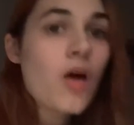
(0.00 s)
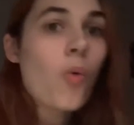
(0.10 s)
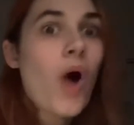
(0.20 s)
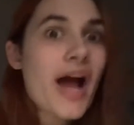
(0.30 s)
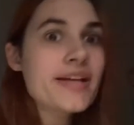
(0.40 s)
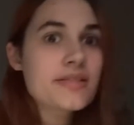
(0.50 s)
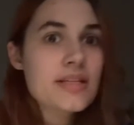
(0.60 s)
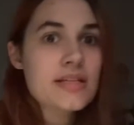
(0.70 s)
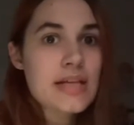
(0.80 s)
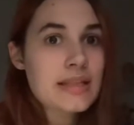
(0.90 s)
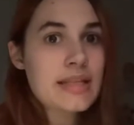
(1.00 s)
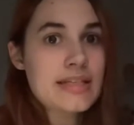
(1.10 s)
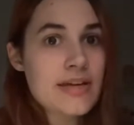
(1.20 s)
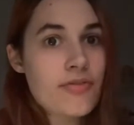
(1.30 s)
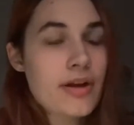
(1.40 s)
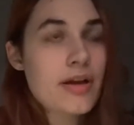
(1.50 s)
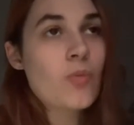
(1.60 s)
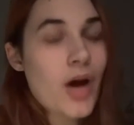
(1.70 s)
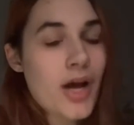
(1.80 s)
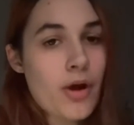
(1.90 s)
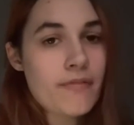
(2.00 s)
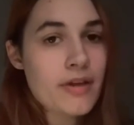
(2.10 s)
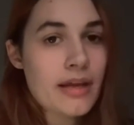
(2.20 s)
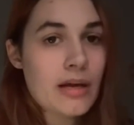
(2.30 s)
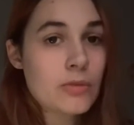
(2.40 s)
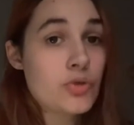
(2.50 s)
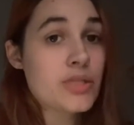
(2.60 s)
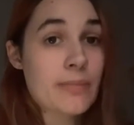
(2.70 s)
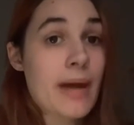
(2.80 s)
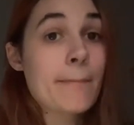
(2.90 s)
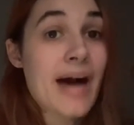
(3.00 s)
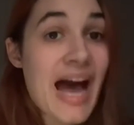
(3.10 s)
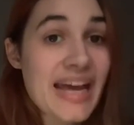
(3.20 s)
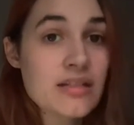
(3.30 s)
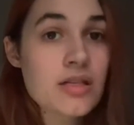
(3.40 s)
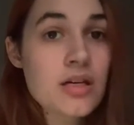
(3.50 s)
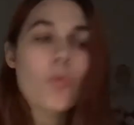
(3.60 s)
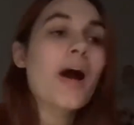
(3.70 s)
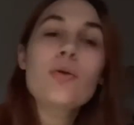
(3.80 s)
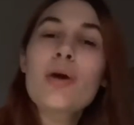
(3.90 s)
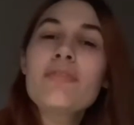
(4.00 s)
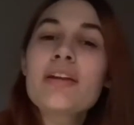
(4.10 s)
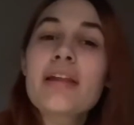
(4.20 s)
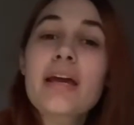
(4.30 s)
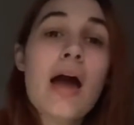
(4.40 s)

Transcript: Why is this suddenly different, and why do I feel like I'm losing my mind? Why do I feel like